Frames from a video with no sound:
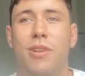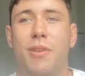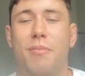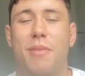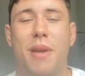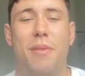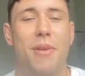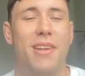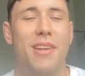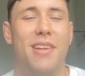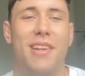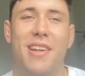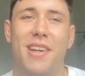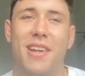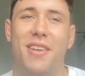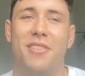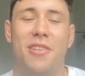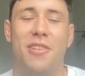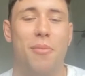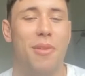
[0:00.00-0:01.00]
Maybe
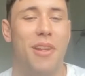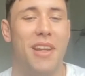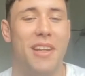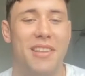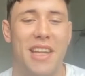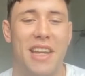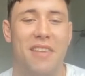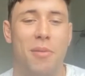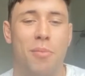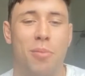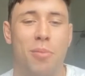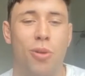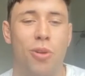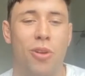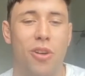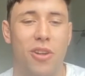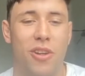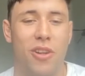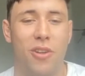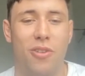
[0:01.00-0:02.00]
someone like David
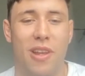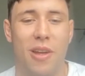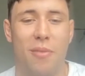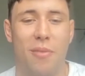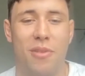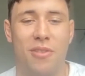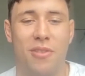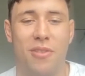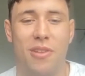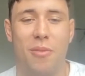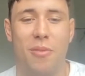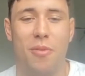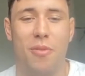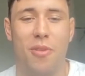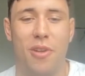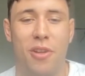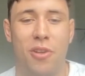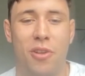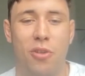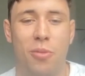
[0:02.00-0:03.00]
Pocock, you know, that'd be
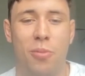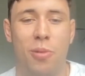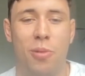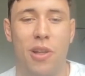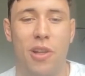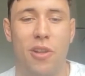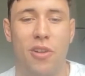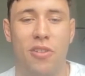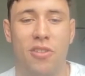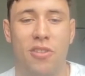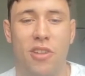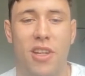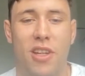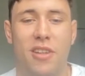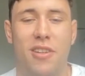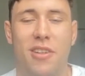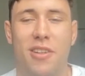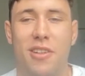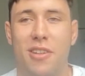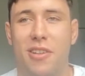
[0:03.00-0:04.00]
really cool to play
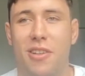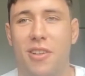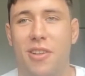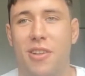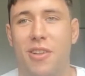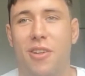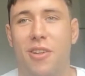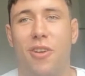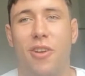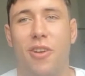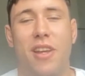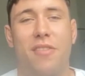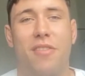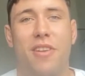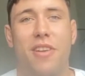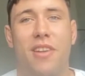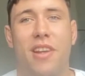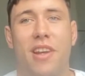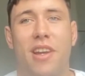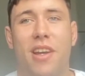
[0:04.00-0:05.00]
alongside, or
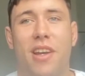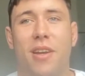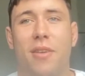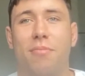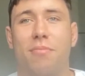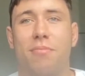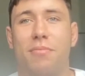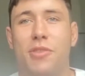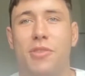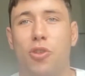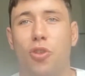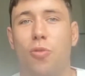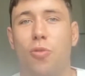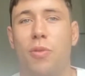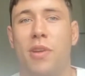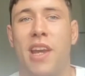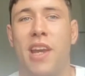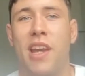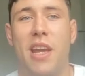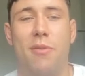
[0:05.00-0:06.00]
even
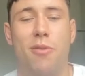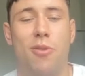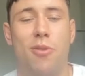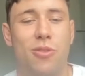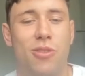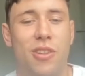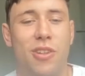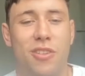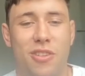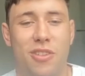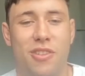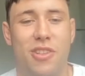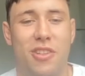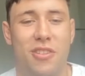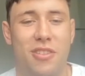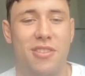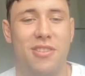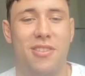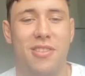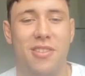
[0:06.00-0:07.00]
Jerome Camel, because they're
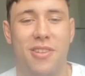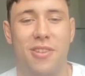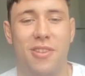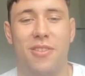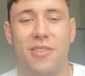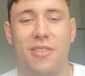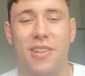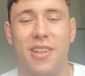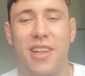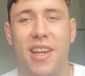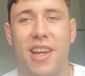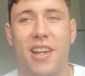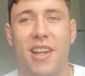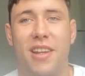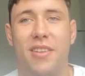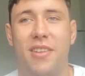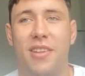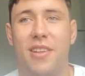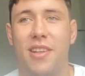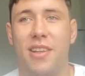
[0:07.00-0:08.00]
just, you know,
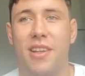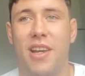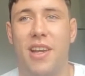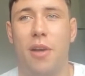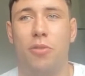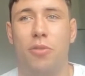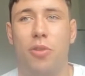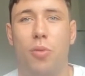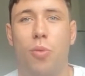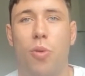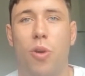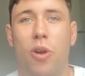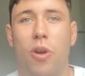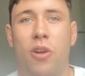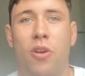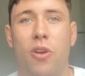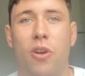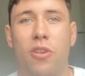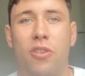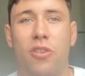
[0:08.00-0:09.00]
again, absolute
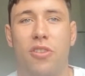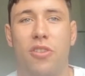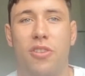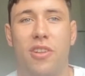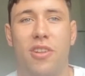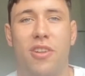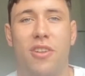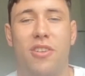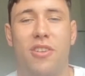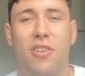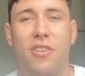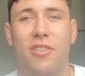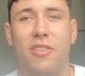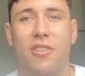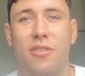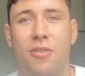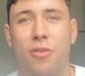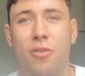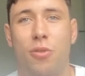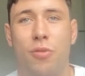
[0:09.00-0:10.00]
workhorses, and they're just
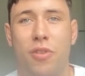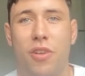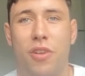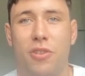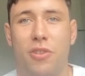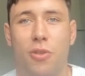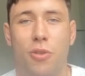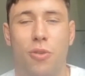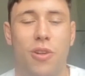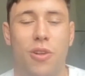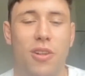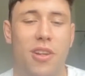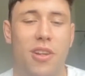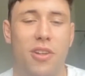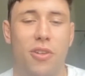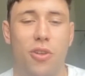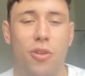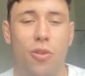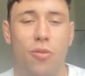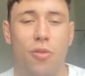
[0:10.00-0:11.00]
so physical
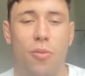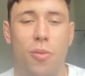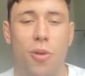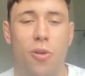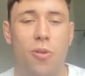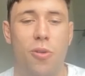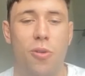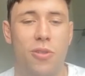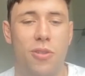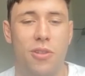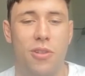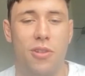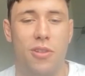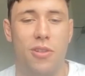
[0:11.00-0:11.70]
and good over ball.